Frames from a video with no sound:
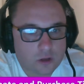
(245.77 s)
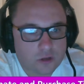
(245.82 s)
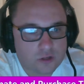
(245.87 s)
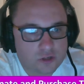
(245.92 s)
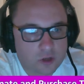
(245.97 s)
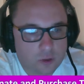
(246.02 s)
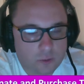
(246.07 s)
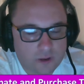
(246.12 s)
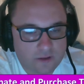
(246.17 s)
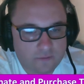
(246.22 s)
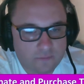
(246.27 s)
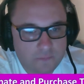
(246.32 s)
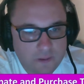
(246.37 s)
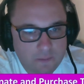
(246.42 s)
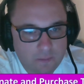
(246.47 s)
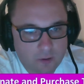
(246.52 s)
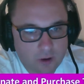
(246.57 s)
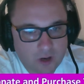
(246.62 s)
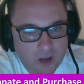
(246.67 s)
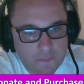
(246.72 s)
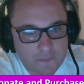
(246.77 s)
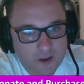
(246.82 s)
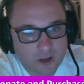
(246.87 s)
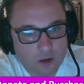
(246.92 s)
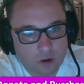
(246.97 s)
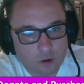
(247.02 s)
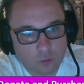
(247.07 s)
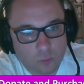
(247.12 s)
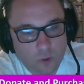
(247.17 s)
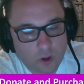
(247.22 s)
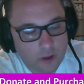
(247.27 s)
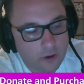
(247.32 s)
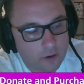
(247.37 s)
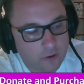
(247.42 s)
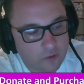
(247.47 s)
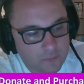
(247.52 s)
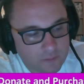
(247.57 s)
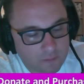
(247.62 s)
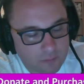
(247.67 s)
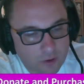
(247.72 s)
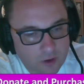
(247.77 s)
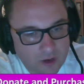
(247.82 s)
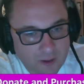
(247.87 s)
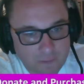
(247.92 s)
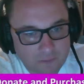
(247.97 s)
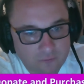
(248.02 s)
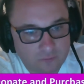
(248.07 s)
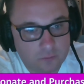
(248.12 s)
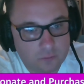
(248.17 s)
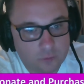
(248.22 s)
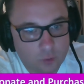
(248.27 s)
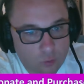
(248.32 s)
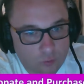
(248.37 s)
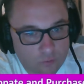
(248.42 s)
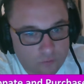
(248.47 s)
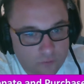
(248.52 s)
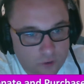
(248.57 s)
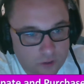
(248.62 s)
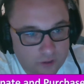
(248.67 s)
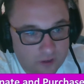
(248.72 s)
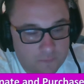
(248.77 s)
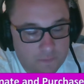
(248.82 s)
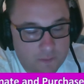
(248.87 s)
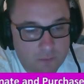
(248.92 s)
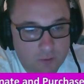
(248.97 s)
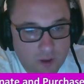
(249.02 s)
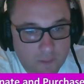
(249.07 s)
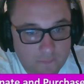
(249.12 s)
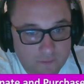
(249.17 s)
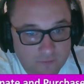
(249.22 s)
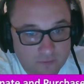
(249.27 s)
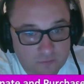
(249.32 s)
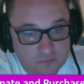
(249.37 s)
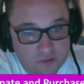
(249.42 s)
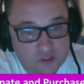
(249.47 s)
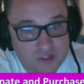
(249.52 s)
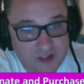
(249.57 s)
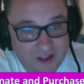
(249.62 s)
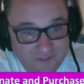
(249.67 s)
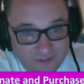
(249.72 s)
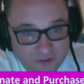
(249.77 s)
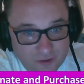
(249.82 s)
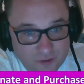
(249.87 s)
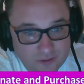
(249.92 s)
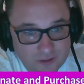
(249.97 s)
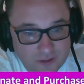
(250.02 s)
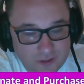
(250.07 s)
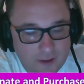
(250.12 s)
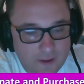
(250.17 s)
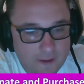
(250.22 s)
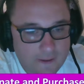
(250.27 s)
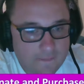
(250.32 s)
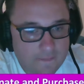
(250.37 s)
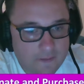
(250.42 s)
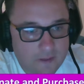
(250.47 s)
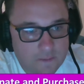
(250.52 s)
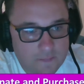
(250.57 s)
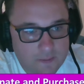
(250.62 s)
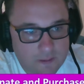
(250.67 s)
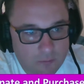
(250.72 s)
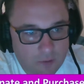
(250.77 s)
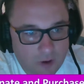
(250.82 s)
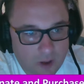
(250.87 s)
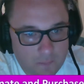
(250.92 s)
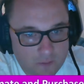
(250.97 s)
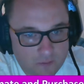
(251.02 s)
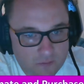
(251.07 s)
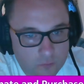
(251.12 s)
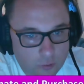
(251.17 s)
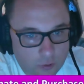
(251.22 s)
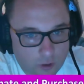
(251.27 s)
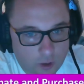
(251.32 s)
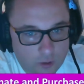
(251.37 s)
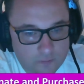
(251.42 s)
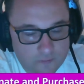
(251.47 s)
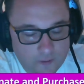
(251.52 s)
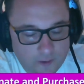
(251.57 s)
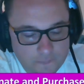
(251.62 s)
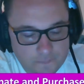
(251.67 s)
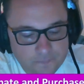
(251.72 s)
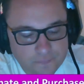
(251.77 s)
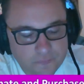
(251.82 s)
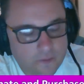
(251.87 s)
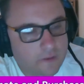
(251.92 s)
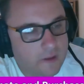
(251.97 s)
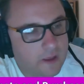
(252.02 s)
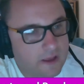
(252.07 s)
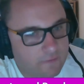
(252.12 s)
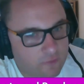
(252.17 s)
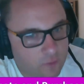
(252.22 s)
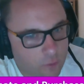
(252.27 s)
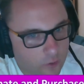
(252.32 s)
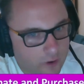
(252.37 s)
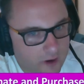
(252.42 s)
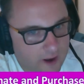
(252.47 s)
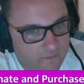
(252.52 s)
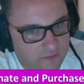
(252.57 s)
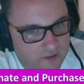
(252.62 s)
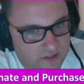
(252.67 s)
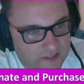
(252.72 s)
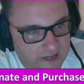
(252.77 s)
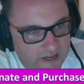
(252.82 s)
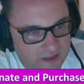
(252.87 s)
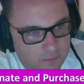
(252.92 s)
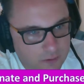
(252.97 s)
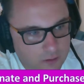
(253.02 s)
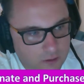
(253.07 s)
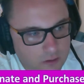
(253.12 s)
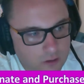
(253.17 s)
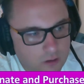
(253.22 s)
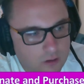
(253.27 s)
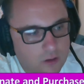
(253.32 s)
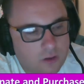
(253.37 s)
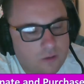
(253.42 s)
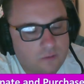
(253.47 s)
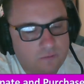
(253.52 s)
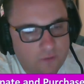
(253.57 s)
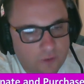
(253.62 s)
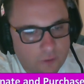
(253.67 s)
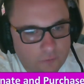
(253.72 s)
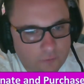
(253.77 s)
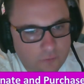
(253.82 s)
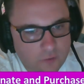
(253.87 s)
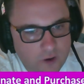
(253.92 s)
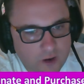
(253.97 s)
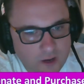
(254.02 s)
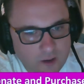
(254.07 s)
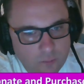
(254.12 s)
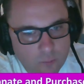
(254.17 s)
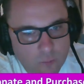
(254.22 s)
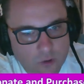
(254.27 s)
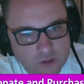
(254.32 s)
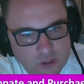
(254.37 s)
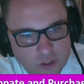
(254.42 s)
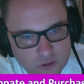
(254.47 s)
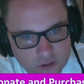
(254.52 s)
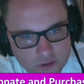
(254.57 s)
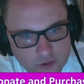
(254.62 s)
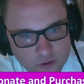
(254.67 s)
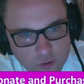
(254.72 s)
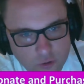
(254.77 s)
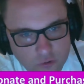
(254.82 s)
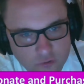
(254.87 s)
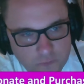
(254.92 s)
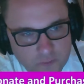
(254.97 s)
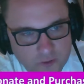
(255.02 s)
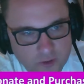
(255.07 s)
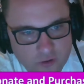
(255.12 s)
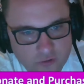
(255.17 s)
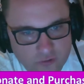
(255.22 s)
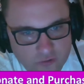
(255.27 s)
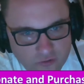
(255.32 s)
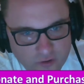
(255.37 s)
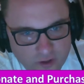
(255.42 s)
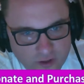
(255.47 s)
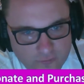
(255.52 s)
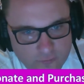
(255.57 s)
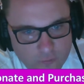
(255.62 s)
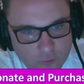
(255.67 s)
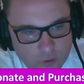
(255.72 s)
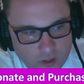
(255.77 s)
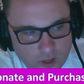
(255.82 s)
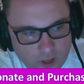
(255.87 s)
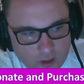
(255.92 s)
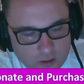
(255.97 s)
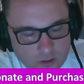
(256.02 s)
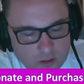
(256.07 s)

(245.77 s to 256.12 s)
So if people are coming a long way, I know there's people that are coming from Norfolk, there are people coming from Sheffield, there are people coming from all over. If you want to have a sleep, feel free. We'll shut the doors. It'll be nice and safe for you.